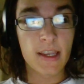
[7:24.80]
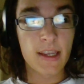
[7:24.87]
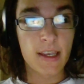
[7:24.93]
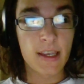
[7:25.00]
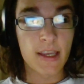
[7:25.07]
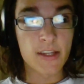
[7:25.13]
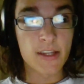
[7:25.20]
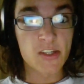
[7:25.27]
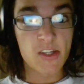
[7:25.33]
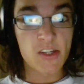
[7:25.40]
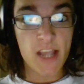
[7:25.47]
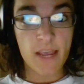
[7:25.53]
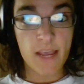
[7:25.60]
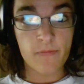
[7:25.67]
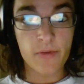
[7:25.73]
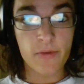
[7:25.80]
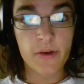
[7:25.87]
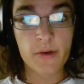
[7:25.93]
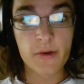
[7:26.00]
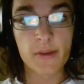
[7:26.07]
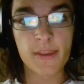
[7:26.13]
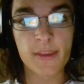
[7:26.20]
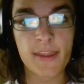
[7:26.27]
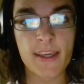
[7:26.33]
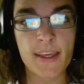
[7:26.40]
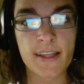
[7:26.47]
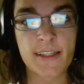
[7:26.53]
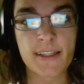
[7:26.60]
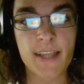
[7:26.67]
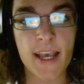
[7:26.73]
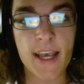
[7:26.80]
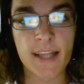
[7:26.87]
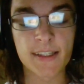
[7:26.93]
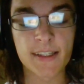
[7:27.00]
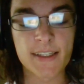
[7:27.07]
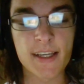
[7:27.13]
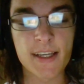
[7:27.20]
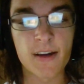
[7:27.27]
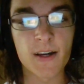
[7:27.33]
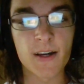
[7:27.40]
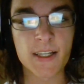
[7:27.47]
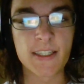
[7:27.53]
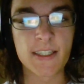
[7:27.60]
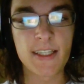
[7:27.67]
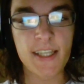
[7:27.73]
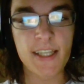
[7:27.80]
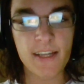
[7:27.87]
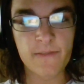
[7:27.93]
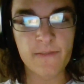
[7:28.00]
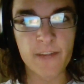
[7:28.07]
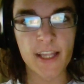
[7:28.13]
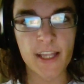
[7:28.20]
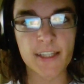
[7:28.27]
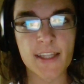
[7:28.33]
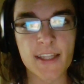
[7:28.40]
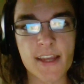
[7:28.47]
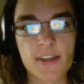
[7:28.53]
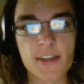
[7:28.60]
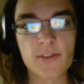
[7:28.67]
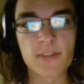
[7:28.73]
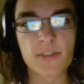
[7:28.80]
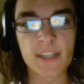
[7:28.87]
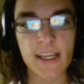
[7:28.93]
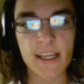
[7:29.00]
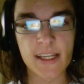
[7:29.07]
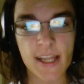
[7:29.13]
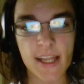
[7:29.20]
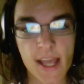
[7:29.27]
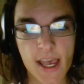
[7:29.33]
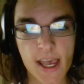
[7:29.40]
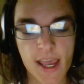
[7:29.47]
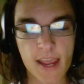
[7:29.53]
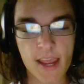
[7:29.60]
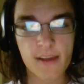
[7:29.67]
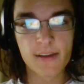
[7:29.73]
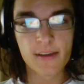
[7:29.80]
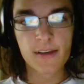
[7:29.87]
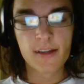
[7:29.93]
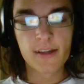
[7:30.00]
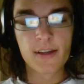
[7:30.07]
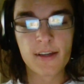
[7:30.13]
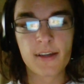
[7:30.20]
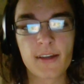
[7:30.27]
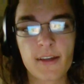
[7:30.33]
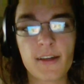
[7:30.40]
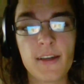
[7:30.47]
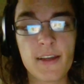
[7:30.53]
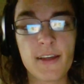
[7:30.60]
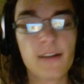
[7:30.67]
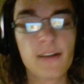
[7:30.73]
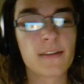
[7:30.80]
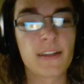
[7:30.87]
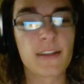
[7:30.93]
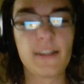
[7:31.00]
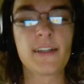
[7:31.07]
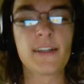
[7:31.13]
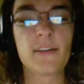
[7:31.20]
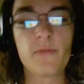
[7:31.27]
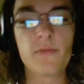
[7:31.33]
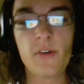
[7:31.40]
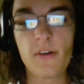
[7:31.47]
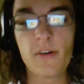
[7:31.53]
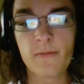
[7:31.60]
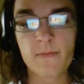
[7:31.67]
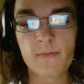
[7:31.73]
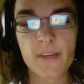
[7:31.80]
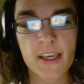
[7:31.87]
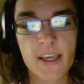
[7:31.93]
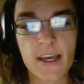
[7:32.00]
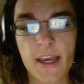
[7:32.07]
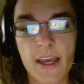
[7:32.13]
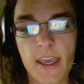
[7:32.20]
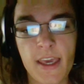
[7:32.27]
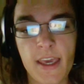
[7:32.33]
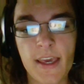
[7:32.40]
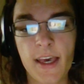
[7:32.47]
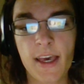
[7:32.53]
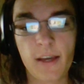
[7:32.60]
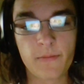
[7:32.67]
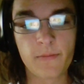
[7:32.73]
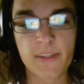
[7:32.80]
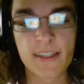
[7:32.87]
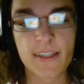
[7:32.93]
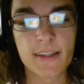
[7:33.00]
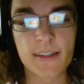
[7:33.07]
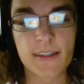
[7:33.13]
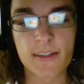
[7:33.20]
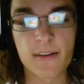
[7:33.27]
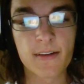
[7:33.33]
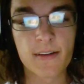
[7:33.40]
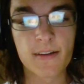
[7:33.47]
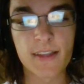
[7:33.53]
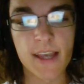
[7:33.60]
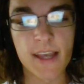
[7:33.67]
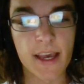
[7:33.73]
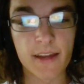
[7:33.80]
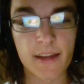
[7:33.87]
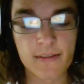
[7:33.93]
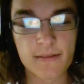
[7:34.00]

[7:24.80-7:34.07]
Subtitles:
and shape the Seattle Seahawks defense that you see today. You know, the Legion of Boom? Yeah, he helped start that.